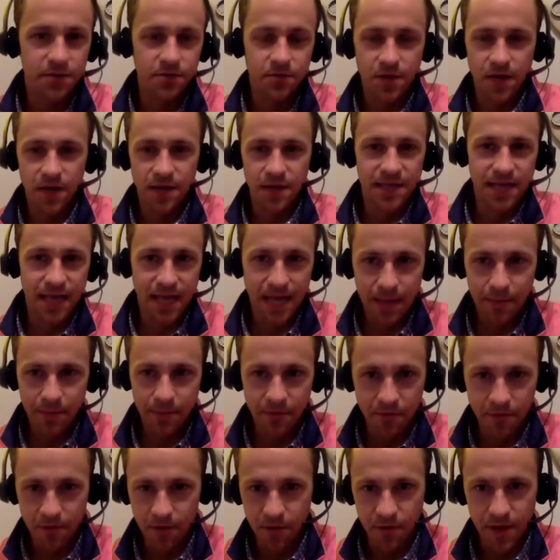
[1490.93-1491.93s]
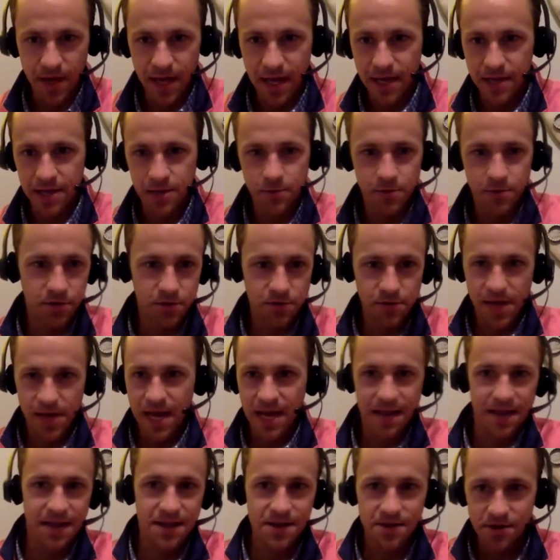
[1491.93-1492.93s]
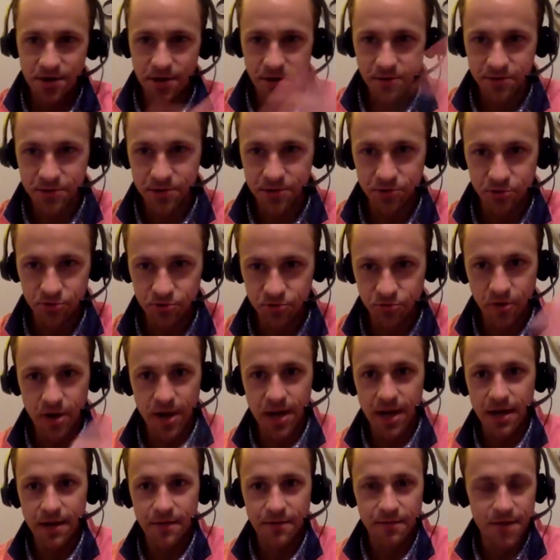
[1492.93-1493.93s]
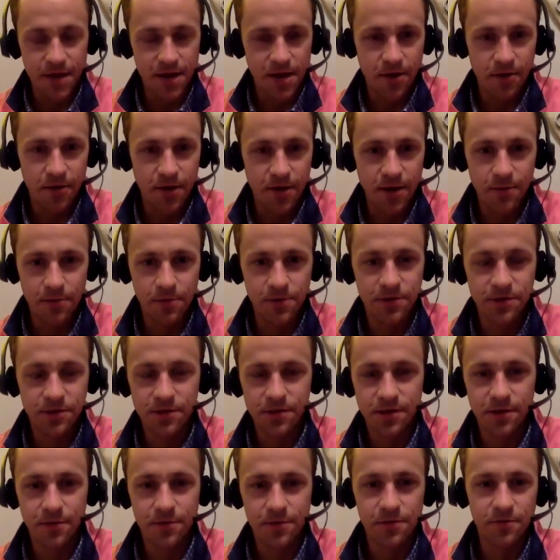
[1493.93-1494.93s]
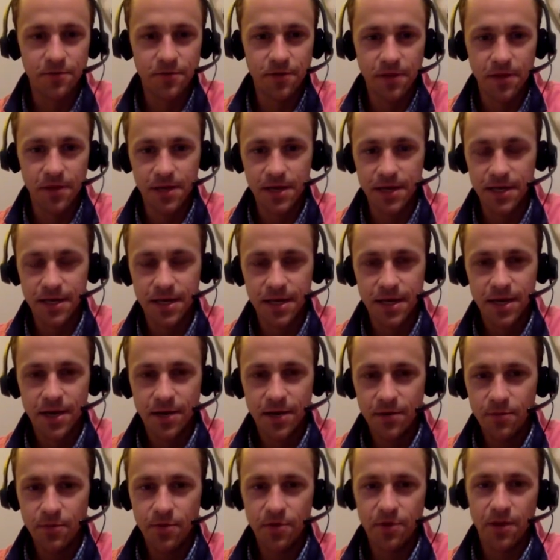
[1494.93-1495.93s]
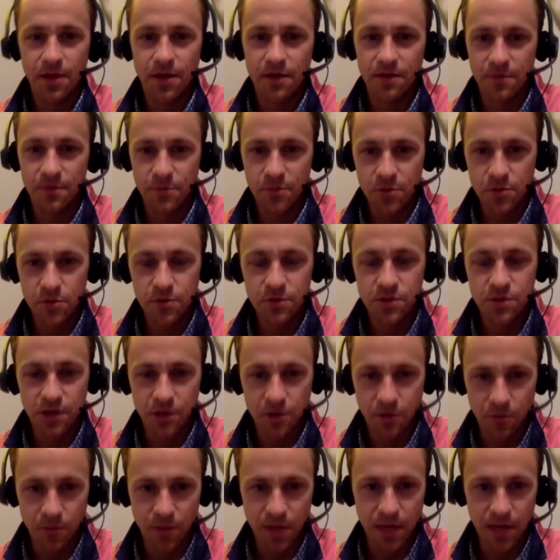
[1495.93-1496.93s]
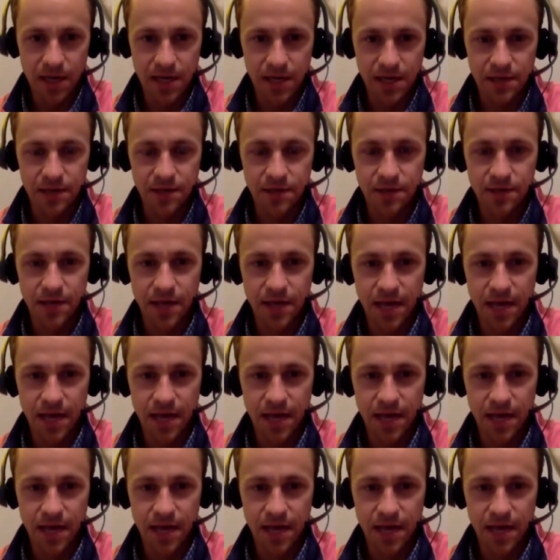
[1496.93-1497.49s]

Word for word: So on top of all that, you would do that, and then you'd go drink, you know, and it was, it was really put a lot of abuse on our bodies.